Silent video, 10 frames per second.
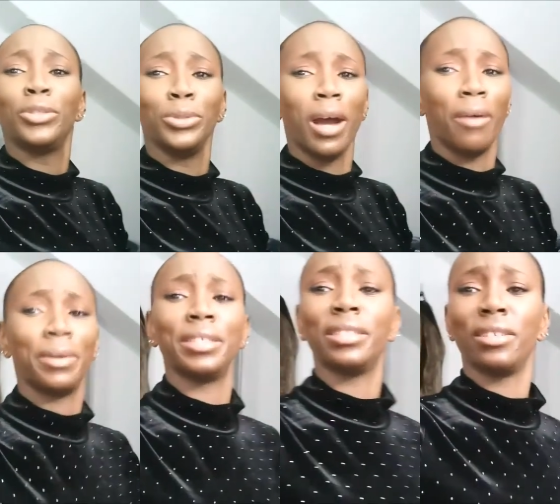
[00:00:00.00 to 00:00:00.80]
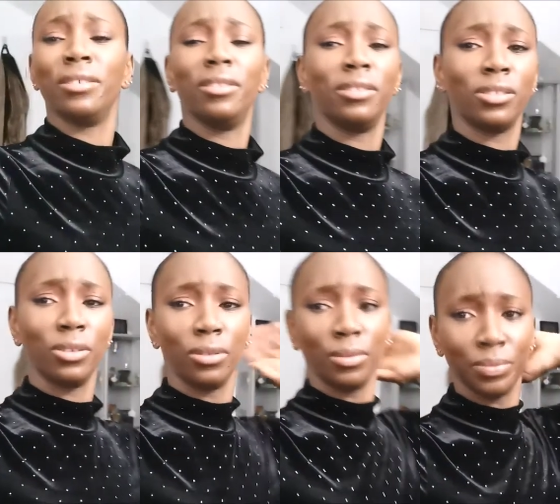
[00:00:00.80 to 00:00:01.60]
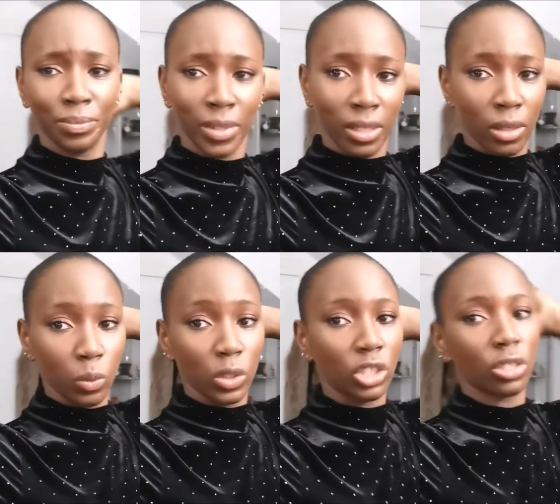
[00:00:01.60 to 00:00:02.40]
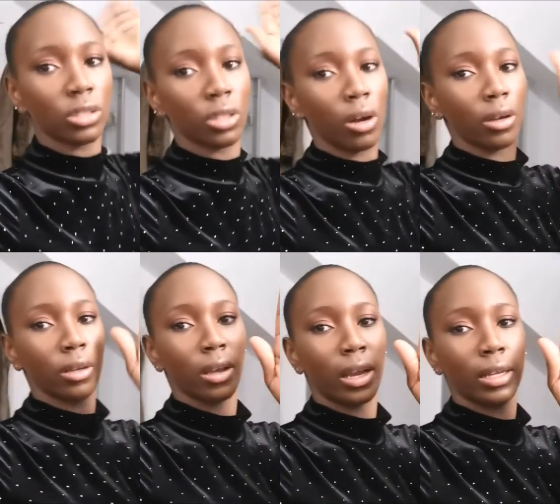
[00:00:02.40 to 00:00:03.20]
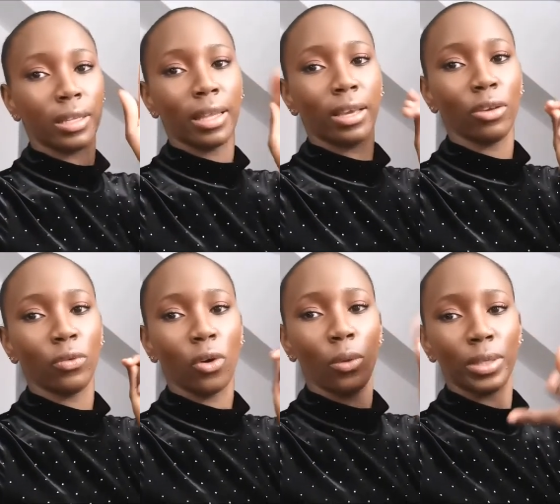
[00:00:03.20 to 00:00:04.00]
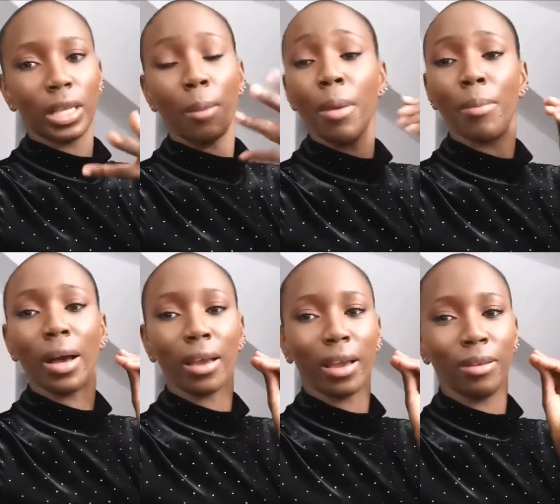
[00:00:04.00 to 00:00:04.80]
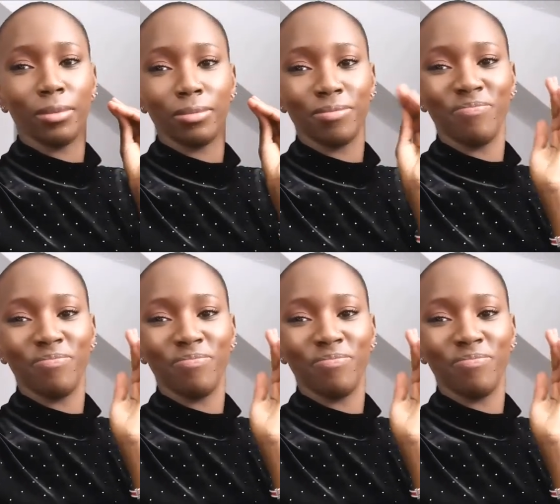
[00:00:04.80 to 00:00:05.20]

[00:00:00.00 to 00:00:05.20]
two hours ago. So we just talk, and thank you for always coming back and